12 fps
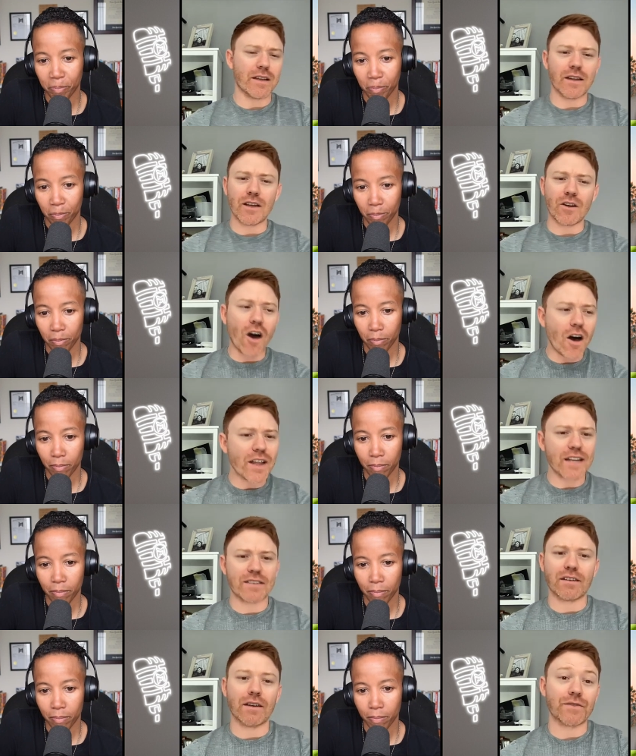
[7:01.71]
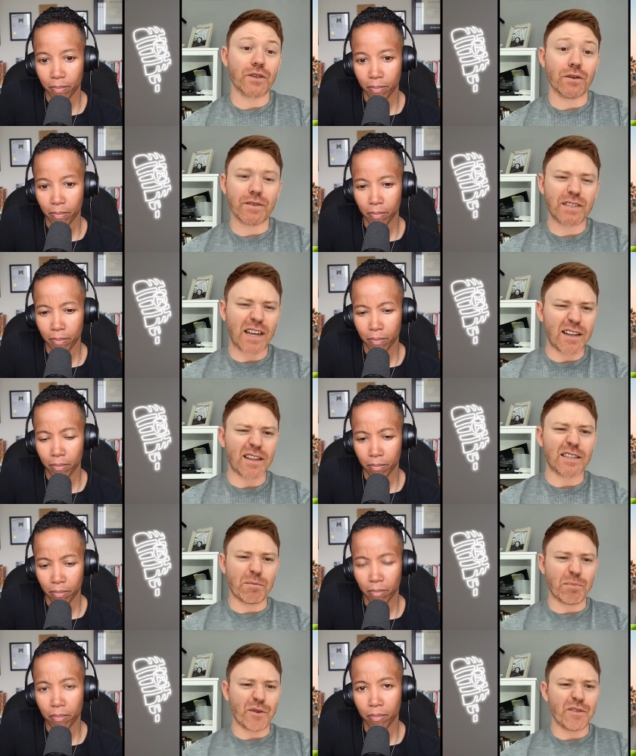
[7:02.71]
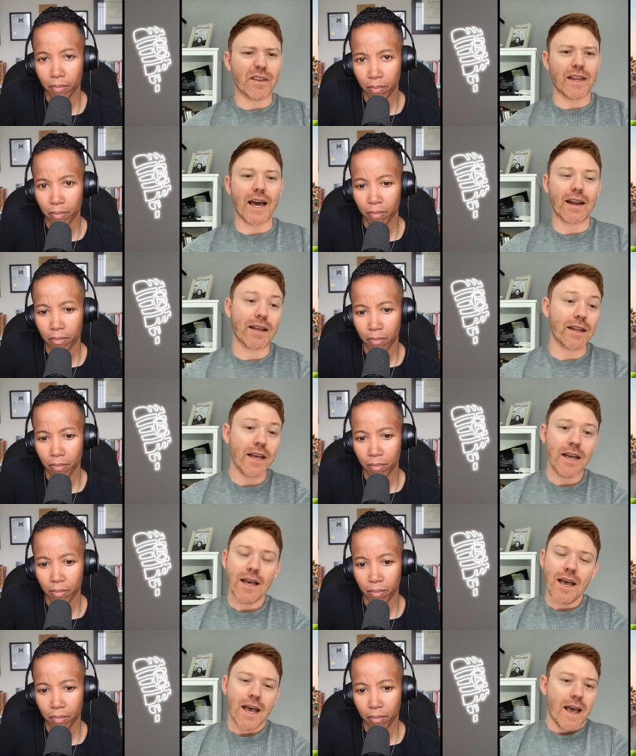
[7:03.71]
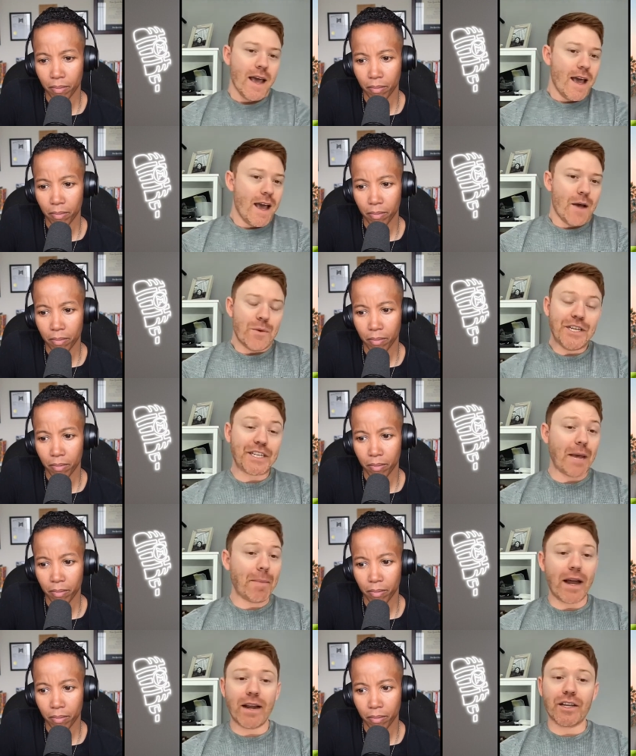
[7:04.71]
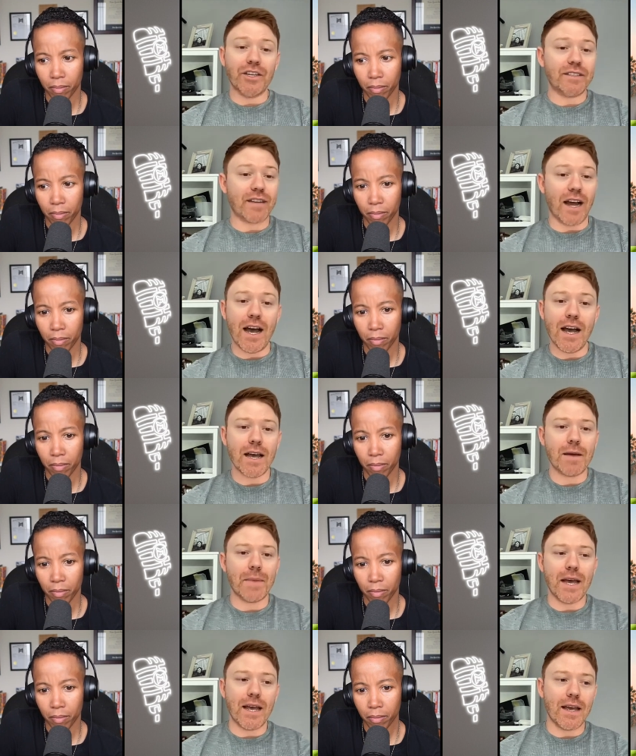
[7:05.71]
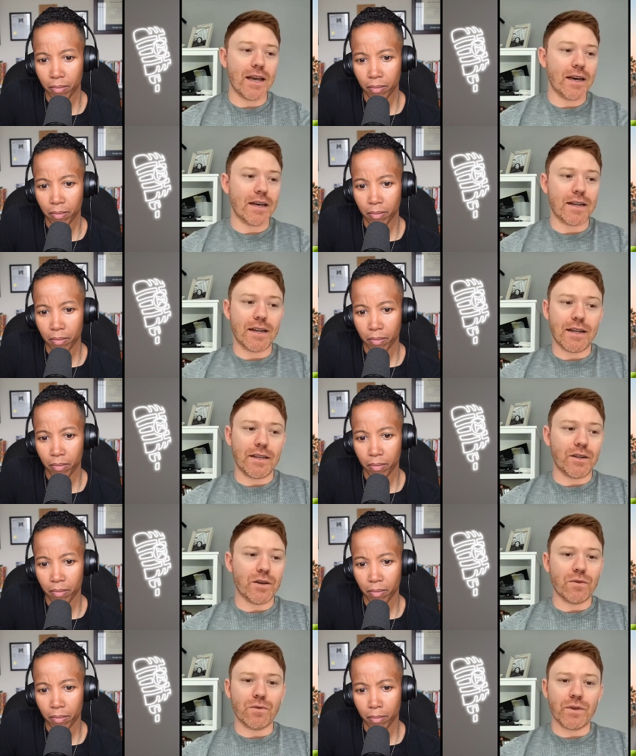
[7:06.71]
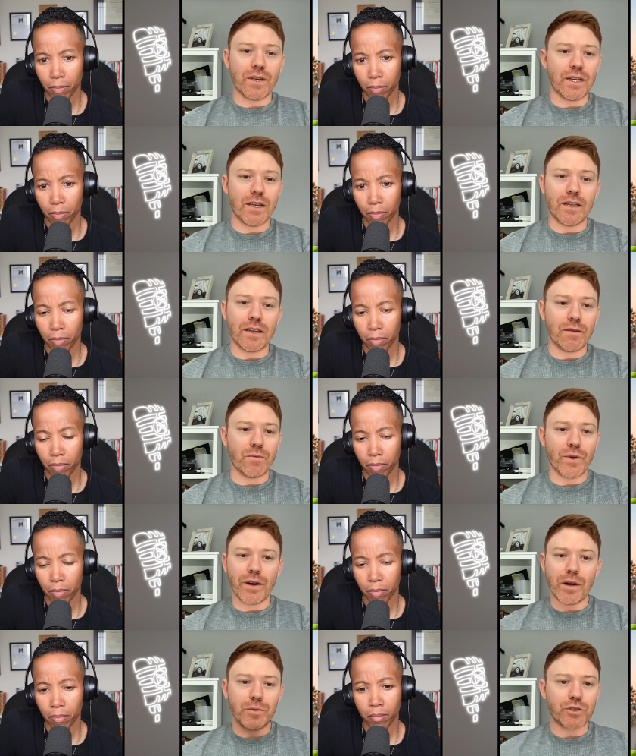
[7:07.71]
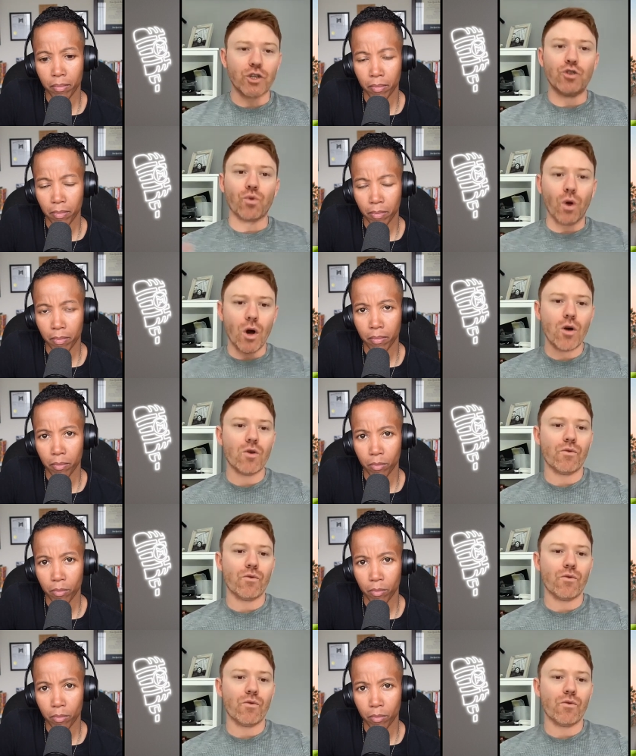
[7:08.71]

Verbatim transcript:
Speaker 1: and all that stuff. So it's kind of like the birth of that. And we just came out at a good time and, you know, and we were able to grow